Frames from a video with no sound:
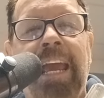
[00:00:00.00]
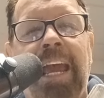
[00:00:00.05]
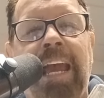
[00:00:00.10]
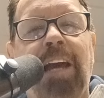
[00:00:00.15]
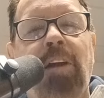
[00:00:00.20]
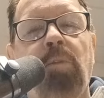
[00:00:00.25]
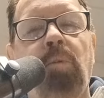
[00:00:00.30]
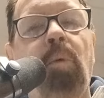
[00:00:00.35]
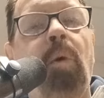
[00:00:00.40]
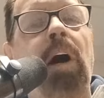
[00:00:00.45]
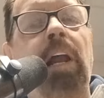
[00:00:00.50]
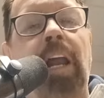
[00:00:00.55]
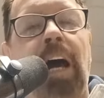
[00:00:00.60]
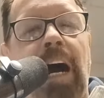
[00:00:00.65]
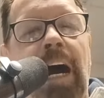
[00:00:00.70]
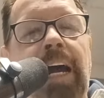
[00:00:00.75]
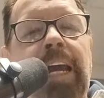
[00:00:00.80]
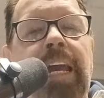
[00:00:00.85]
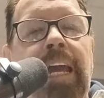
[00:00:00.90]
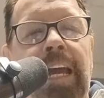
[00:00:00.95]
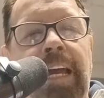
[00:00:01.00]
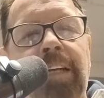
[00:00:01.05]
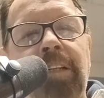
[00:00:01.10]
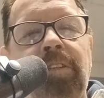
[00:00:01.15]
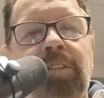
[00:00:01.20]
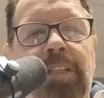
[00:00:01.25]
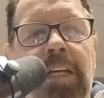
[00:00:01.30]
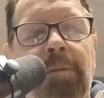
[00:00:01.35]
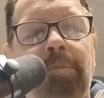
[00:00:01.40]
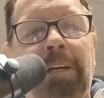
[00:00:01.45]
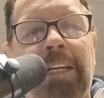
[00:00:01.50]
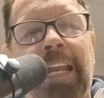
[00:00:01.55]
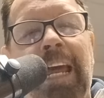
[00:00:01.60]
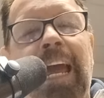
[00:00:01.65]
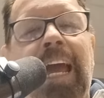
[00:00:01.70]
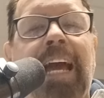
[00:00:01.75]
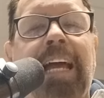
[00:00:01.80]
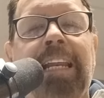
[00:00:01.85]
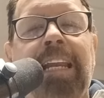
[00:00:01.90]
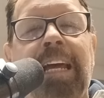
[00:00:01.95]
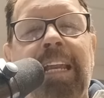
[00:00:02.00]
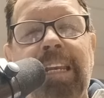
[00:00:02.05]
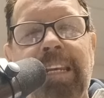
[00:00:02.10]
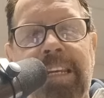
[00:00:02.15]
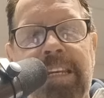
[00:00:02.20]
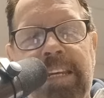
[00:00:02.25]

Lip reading: and what I exhibit and